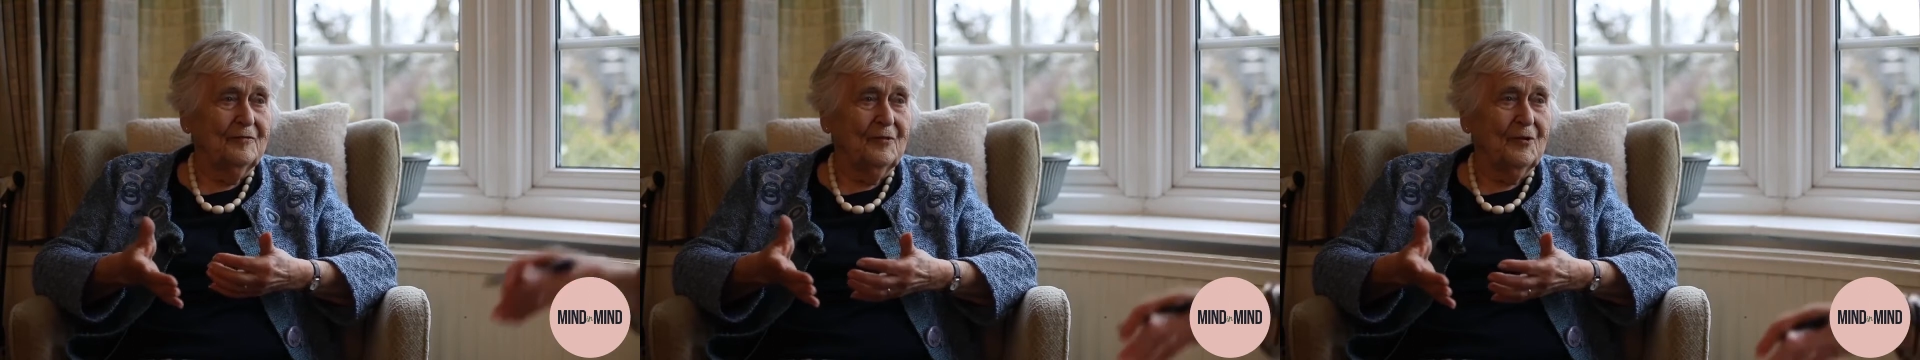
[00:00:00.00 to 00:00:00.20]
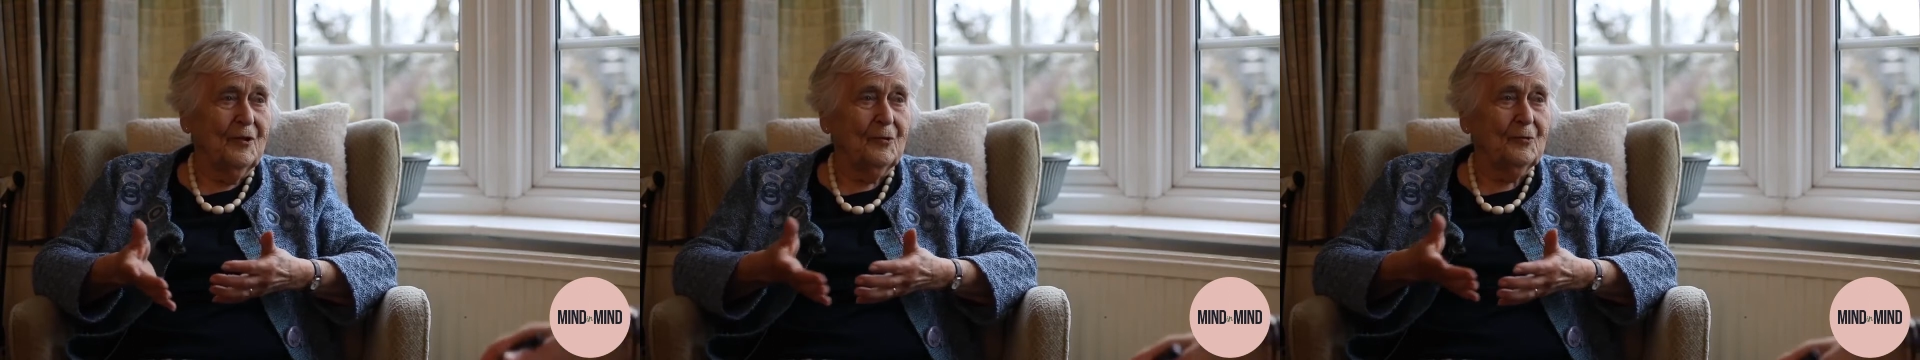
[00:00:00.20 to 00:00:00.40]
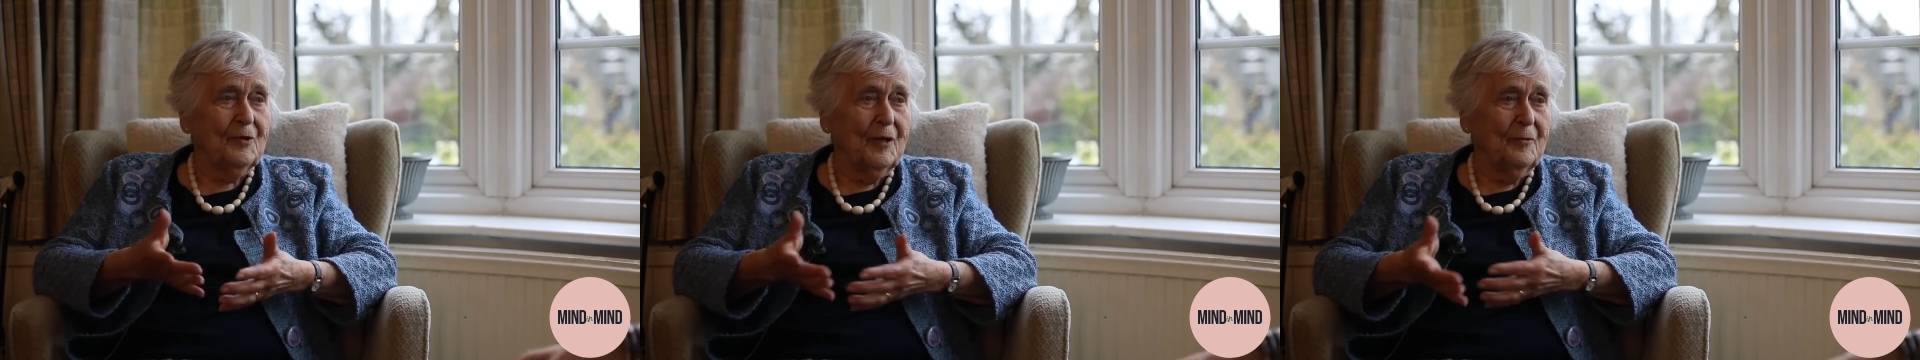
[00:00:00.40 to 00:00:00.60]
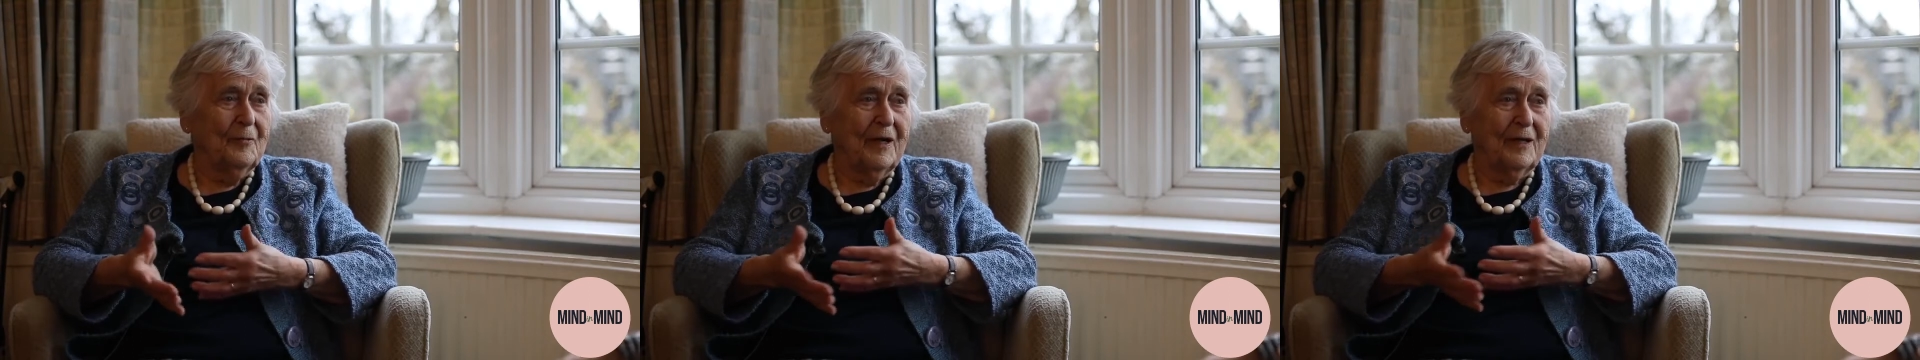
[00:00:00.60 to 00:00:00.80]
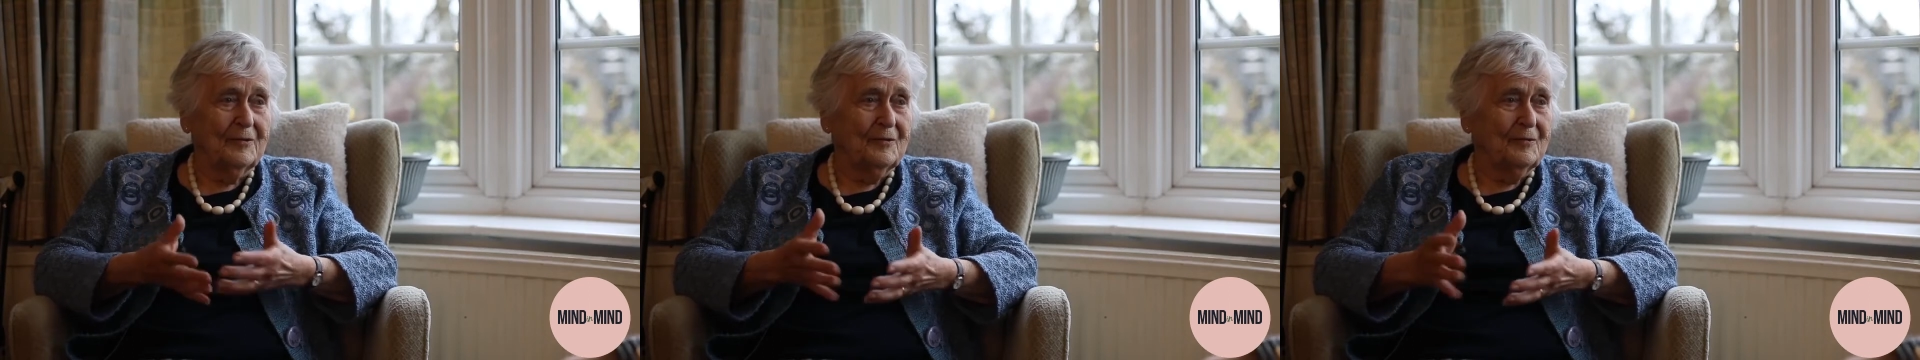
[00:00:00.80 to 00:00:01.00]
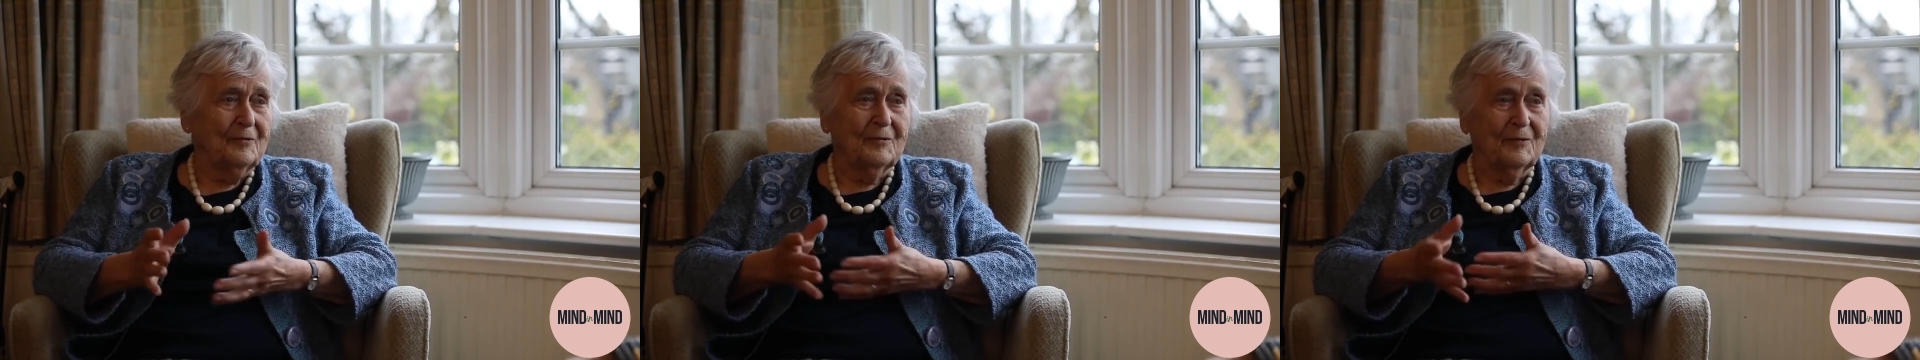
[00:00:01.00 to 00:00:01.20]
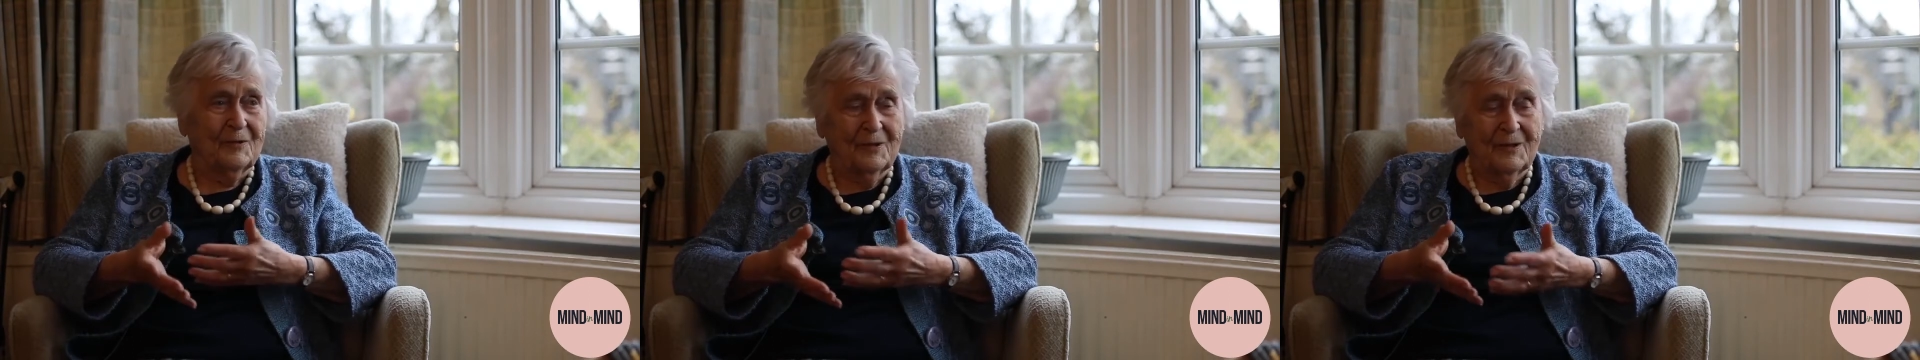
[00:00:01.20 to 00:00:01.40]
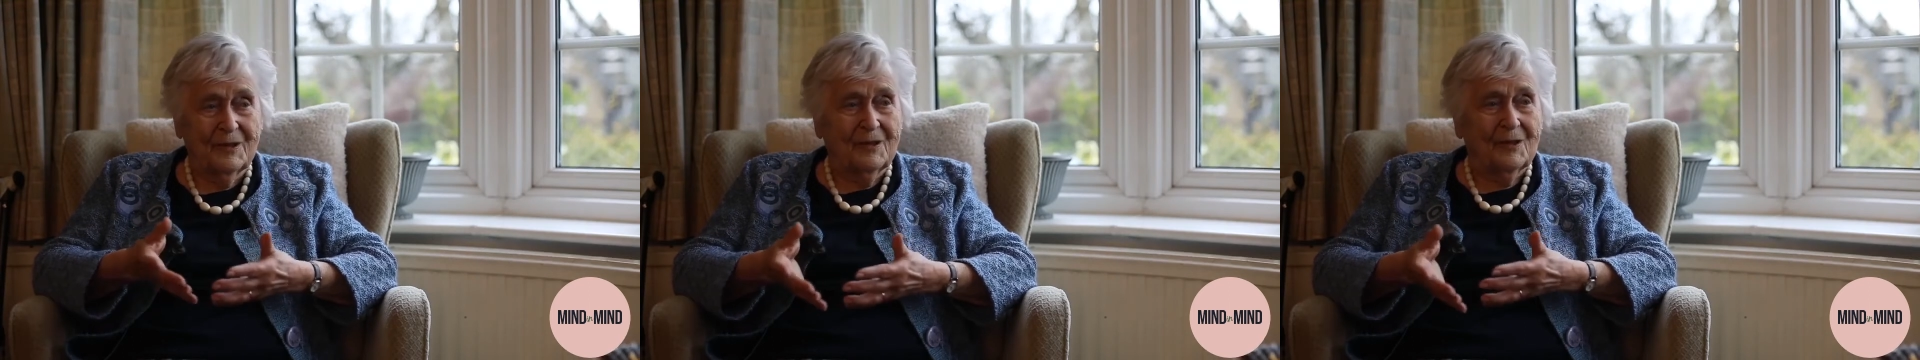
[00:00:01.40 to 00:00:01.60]
known about
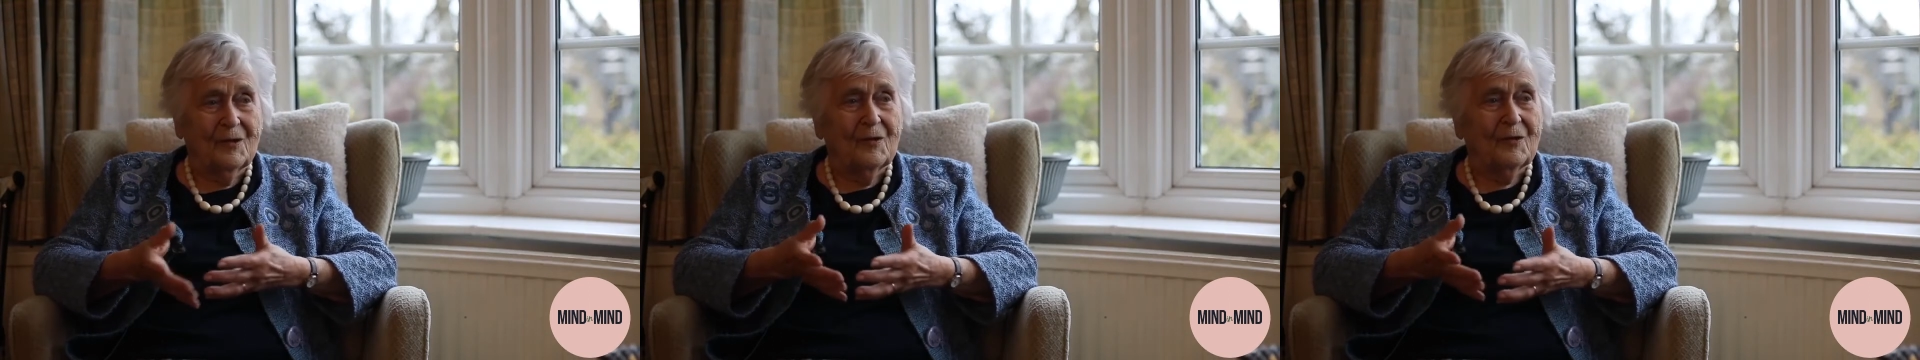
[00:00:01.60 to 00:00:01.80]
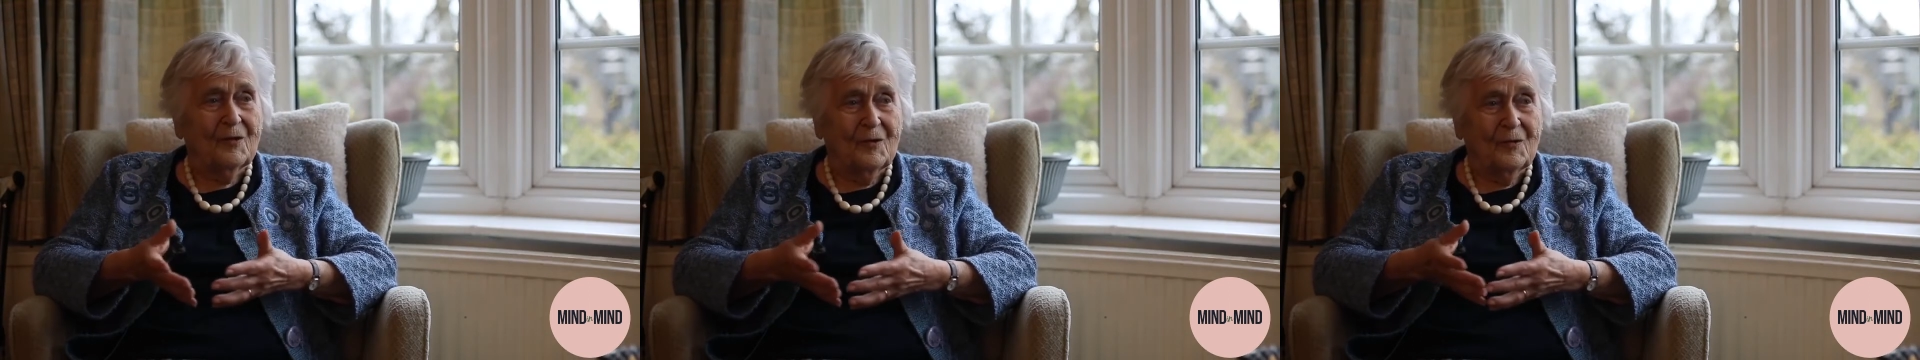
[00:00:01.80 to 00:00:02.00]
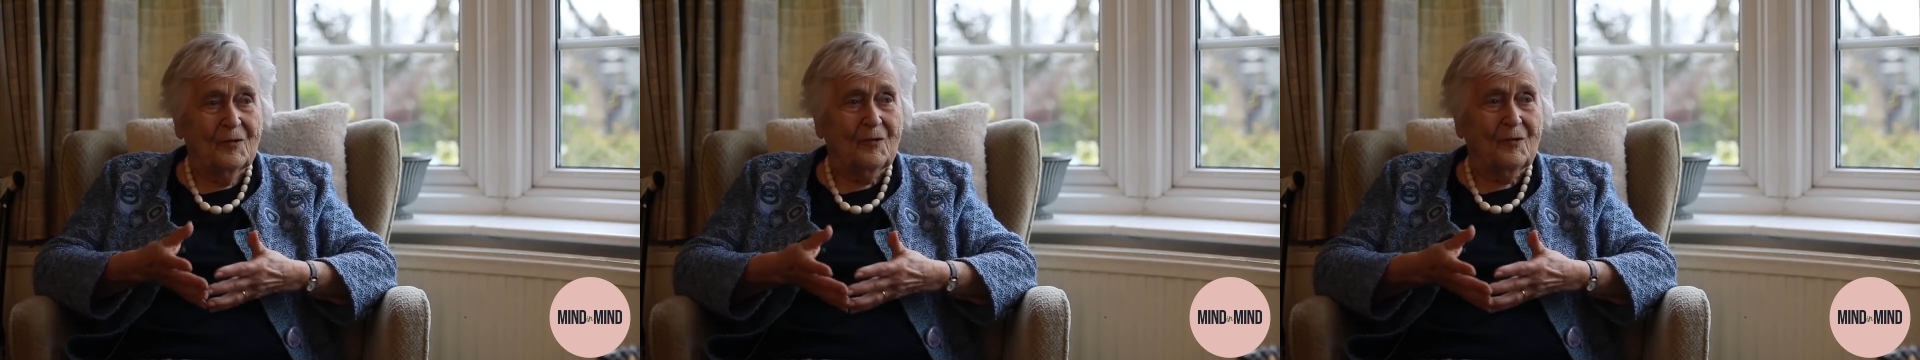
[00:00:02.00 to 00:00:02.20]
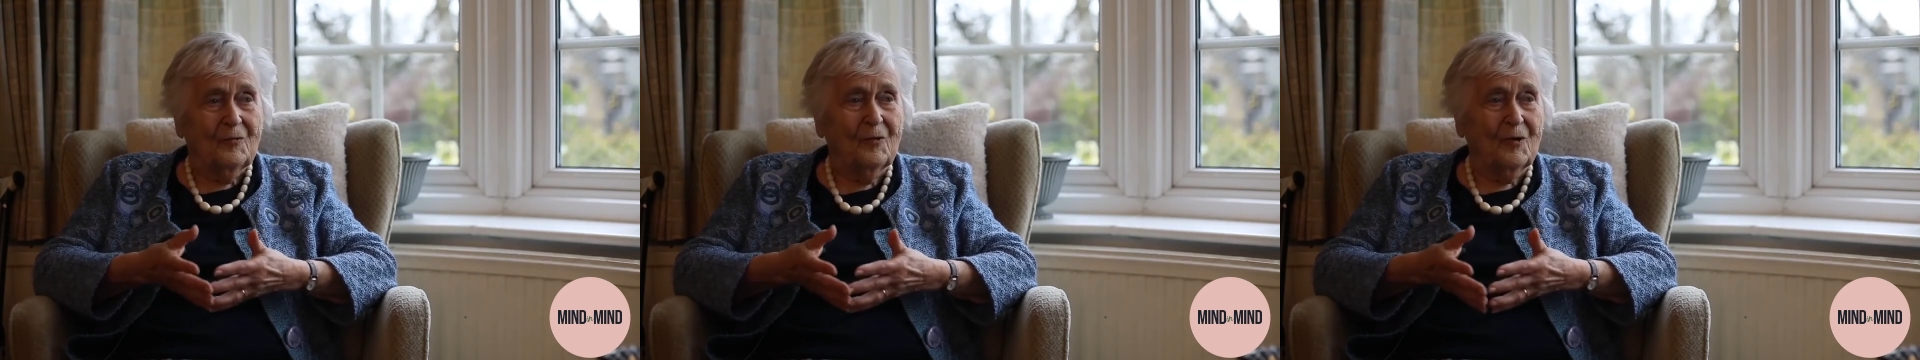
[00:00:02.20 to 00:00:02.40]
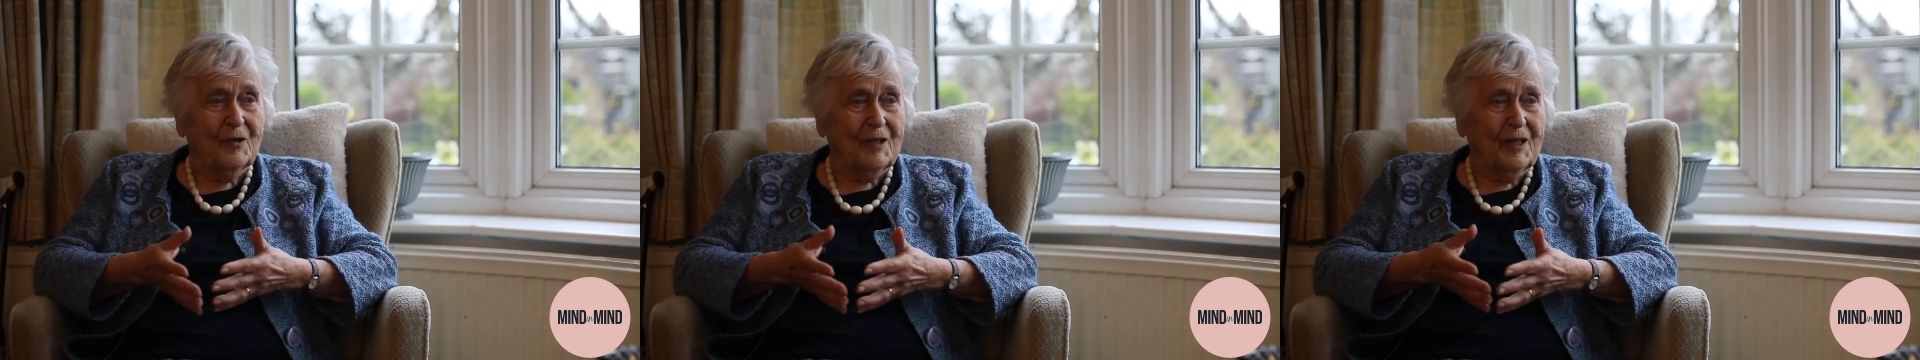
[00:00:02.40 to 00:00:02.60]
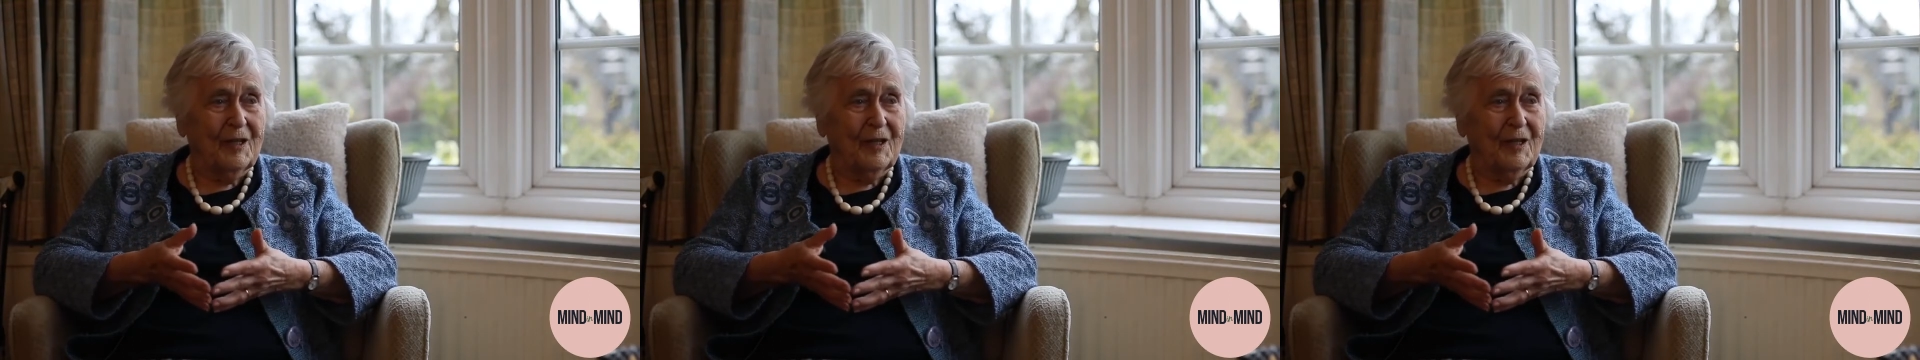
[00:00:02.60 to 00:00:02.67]
what